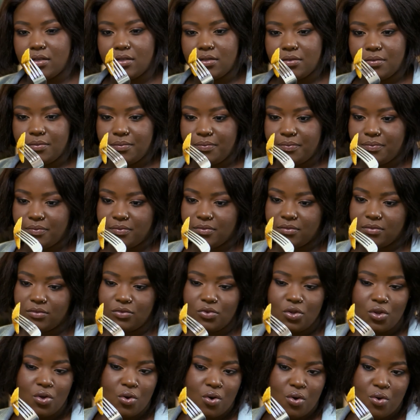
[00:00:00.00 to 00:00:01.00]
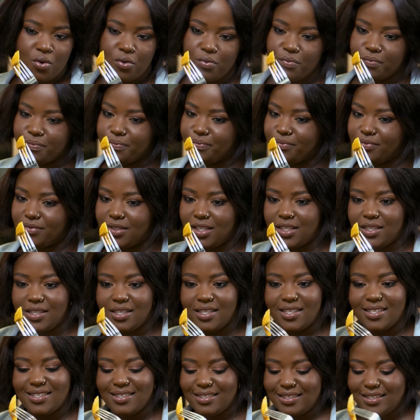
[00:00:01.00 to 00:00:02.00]
He's not, yeah? No, he
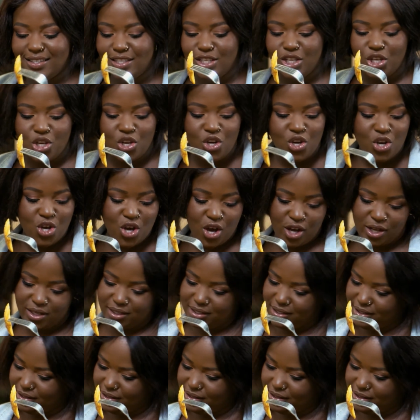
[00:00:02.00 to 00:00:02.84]
is not